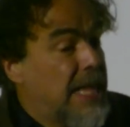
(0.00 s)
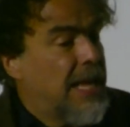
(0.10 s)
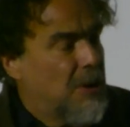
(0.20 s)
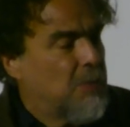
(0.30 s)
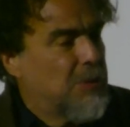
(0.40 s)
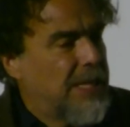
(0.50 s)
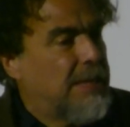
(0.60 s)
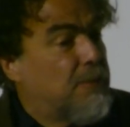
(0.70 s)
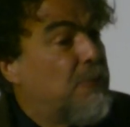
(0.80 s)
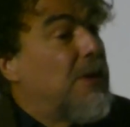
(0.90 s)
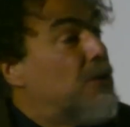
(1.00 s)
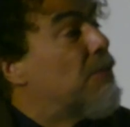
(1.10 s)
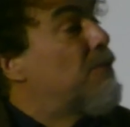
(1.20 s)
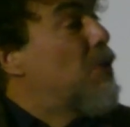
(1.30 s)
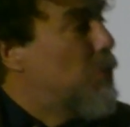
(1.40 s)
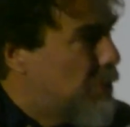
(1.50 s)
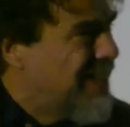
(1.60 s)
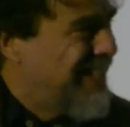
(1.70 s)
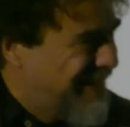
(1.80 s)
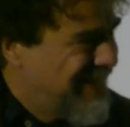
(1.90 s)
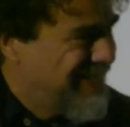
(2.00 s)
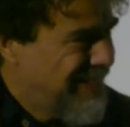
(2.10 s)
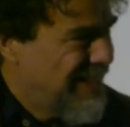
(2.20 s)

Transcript: and then obviously the fear of losing it.